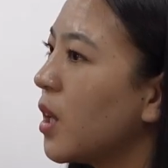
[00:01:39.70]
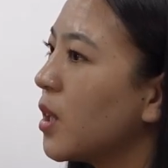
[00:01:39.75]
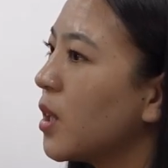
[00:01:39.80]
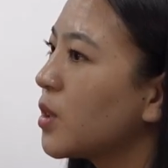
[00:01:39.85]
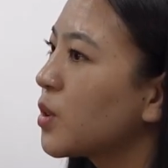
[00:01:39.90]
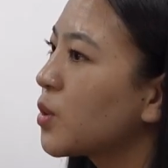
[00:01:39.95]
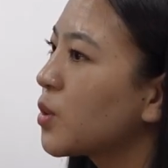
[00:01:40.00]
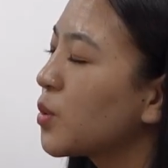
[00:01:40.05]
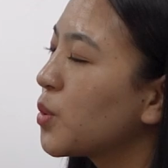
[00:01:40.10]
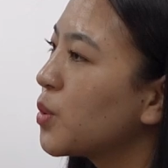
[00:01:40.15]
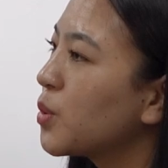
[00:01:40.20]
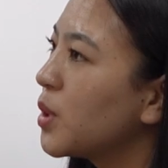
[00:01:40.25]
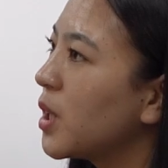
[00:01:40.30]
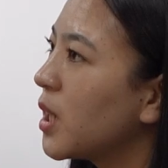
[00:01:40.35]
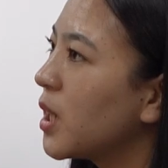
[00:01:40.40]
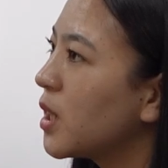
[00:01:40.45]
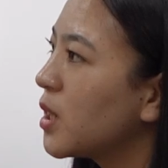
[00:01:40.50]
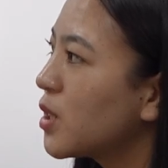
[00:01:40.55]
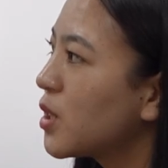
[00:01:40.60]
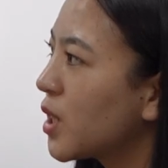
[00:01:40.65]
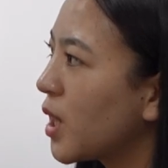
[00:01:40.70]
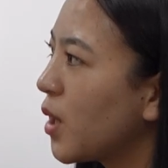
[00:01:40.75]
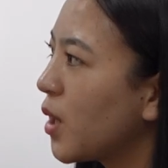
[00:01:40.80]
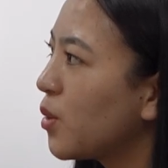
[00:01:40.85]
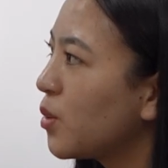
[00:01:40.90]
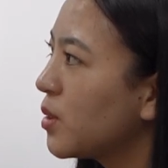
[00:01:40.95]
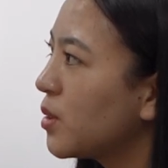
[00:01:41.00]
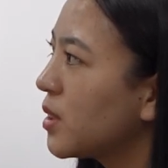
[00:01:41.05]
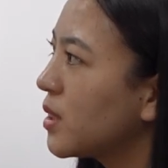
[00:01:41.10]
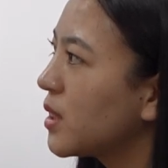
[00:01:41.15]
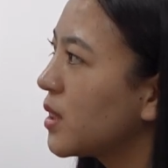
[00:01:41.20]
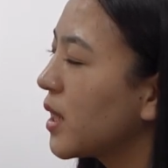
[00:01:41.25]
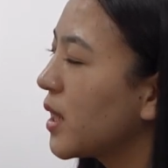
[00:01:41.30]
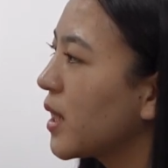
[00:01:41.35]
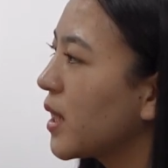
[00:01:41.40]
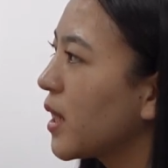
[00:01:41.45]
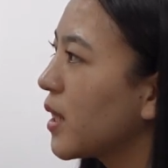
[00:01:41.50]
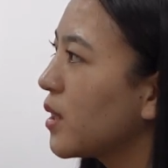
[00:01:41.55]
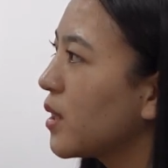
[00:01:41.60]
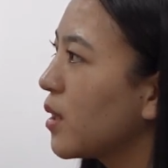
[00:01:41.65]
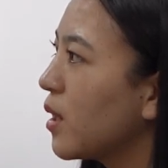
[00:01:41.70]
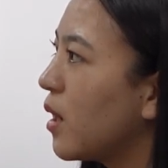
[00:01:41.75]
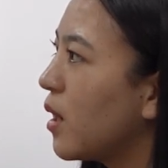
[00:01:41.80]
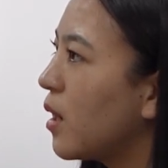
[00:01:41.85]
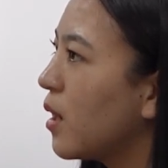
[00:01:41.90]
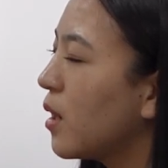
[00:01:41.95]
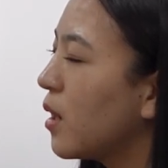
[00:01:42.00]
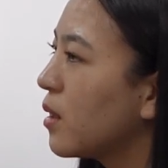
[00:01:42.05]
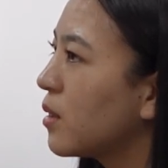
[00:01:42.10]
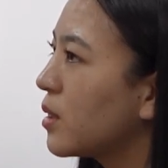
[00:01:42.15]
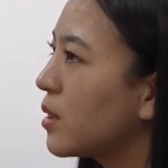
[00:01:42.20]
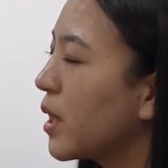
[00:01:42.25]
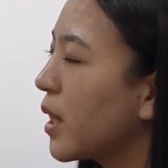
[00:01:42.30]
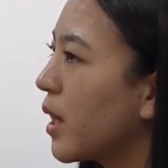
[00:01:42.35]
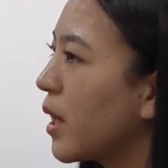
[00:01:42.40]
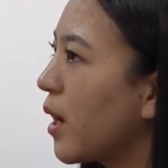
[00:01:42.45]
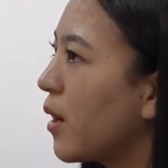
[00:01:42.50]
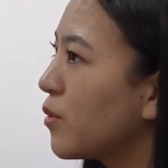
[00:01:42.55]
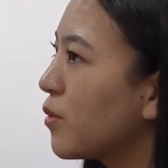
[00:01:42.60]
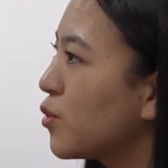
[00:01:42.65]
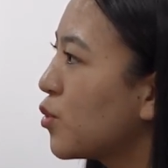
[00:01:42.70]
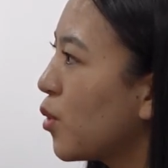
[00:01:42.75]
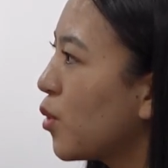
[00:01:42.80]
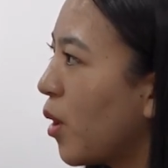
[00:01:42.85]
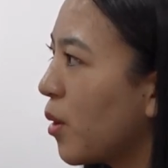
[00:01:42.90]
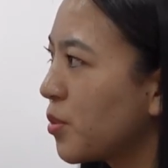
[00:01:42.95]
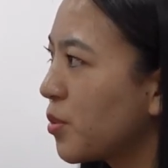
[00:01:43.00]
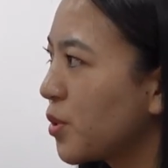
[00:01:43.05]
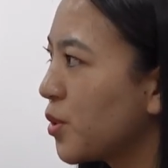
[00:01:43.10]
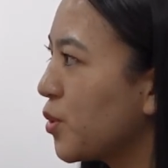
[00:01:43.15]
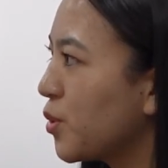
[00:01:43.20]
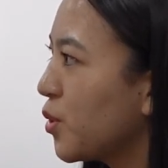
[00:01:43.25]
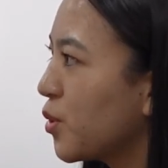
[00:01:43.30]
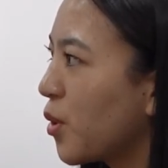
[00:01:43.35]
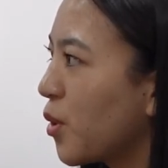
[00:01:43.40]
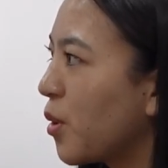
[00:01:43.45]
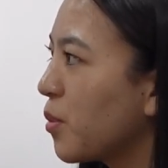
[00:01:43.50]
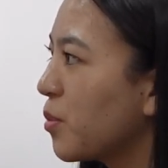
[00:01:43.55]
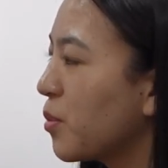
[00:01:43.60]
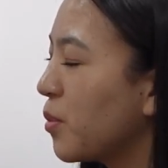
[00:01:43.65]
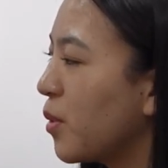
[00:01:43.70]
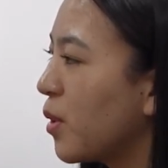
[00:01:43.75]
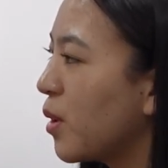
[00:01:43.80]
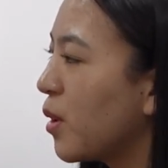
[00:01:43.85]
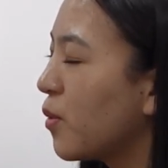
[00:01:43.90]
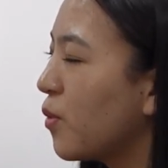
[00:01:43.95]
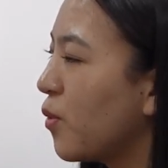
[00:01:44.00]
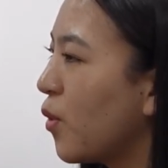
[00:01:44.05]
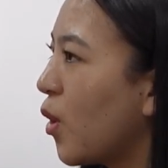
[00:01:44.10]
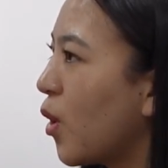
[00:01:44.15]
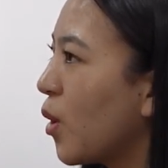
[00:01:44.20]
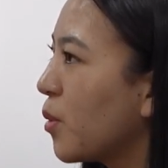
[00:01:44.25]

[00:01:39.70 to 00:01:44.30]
So the shareholders they have two options for